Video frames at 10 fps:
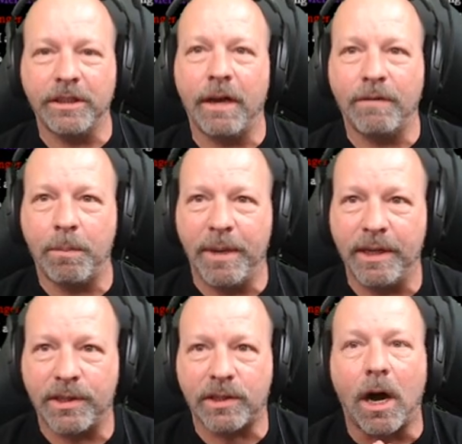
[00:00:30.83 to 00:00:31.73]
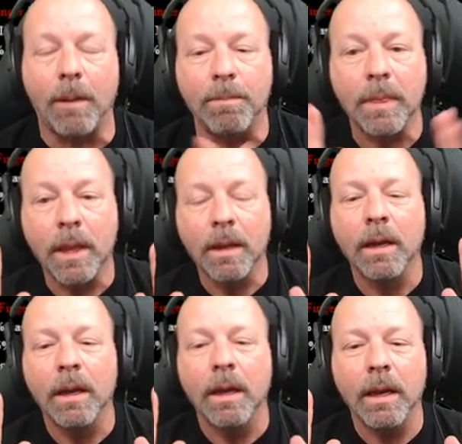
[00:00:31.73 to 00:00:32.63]
of The Pit Stop.
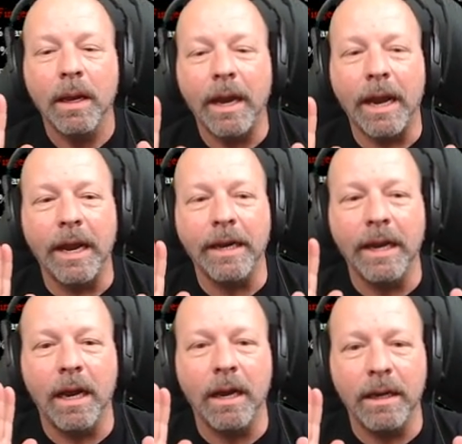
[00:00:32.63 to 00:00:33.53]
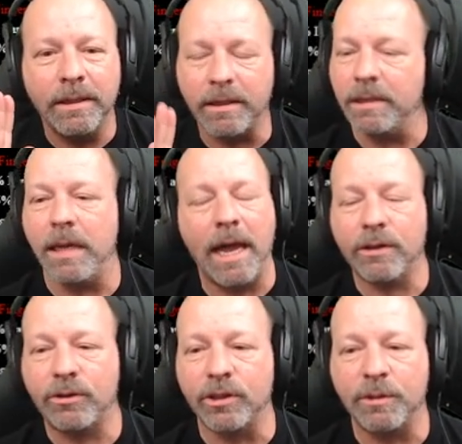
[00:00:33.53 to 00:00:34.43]
And it's an
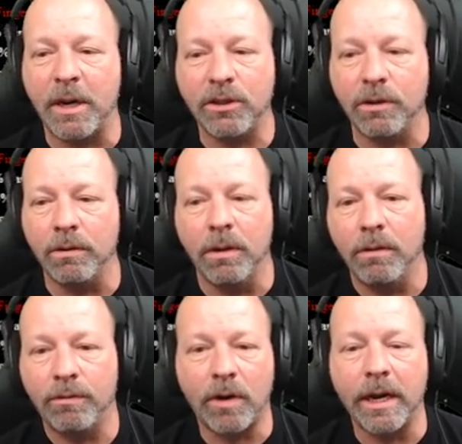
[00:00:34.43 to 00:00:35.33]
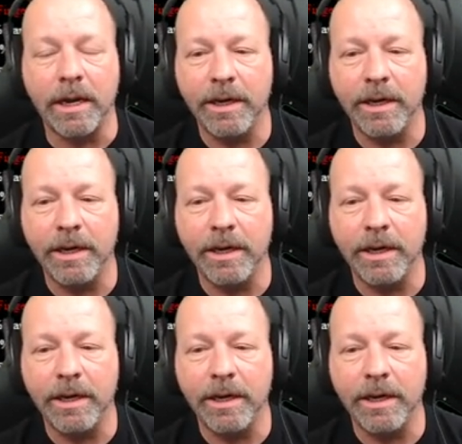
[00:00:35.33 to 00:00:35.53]
extra special Friday.